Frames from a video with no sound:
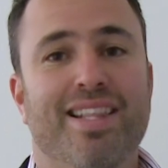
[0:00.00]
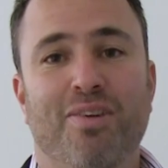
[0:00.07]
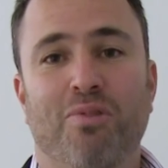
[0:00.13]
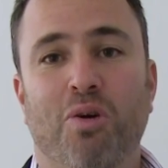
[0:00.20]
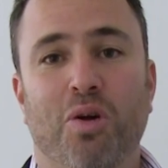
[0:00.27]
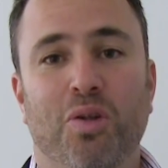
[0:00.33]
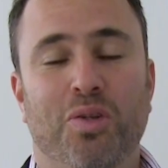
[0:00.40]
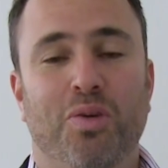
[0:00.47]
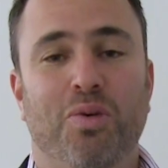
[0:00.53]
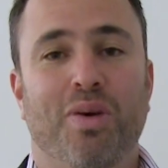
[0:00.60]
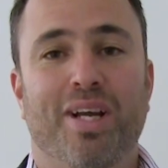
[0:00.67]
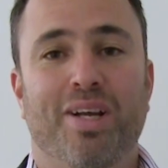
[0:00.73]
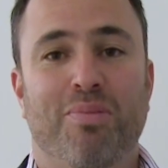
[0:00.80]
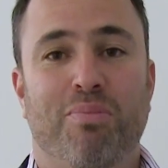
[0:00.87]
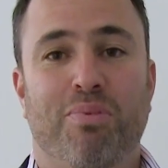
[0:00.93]
They're rolling
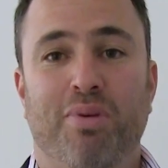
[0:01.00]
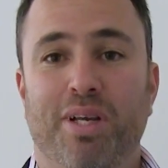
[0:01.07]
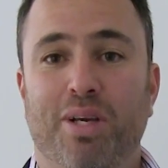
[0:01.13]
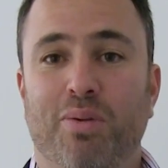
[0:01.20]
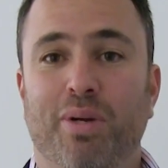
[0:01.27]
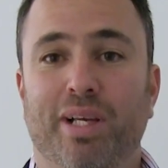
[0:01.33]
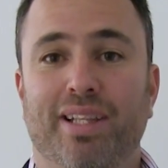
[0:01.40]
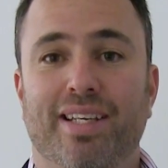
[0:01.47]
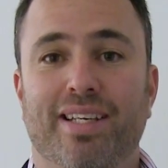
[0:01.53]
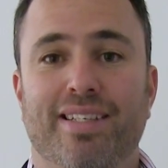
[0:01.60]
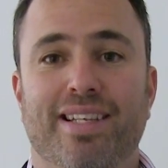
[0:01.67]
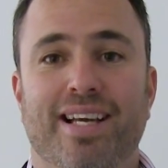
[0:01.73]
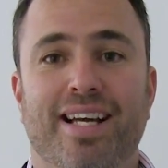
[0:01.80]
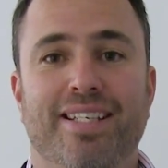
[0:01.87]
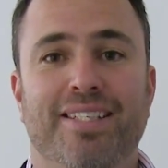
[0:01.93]
around pretty quick these
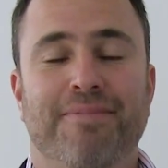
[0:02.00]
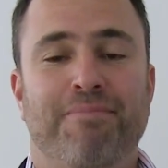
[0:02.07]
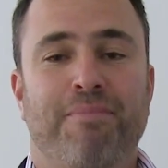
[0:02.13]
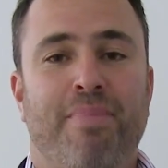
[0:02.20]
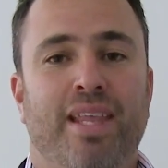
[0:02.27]
days.